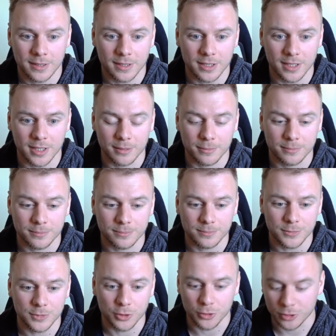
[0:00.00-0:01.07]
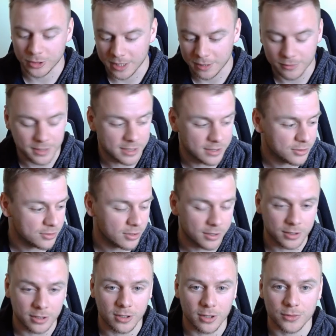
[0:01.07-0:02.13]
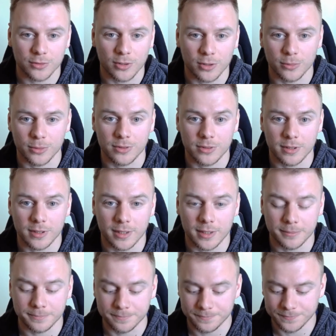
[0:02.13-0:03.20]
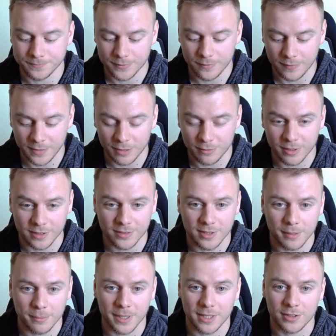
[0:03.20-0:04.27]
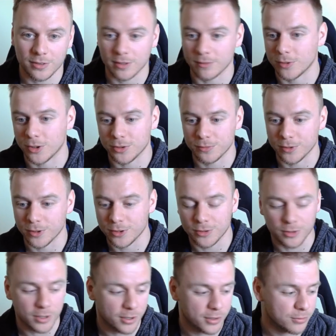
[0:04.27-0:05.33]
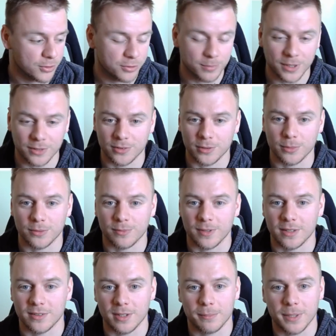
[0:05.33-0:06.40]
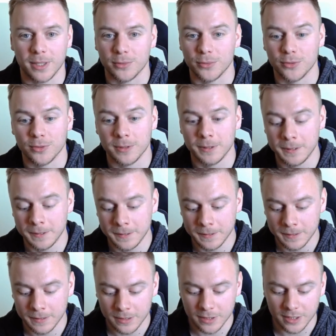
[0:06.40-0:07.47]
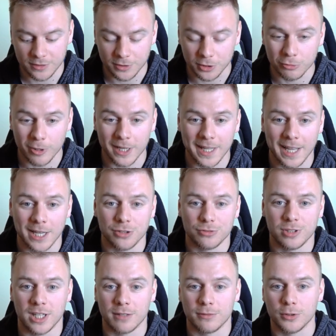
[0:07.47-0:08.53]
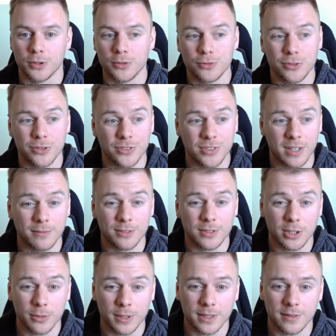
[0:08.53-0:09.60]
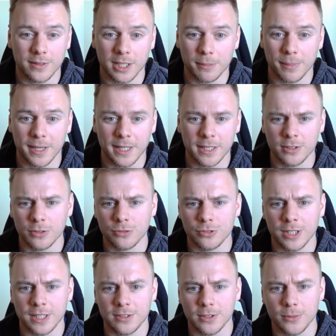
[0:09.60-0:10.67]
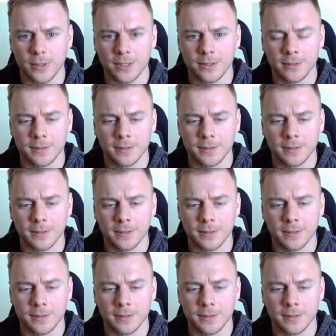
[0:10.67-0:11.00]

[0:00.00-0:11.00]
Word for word: um, you couldn't have these on a console with um, a Fanatec base and vice versa. You've got a Thrustmaster with Fanatec pedals. It's a great entry level, 170 quid I think I paid, 180 quid,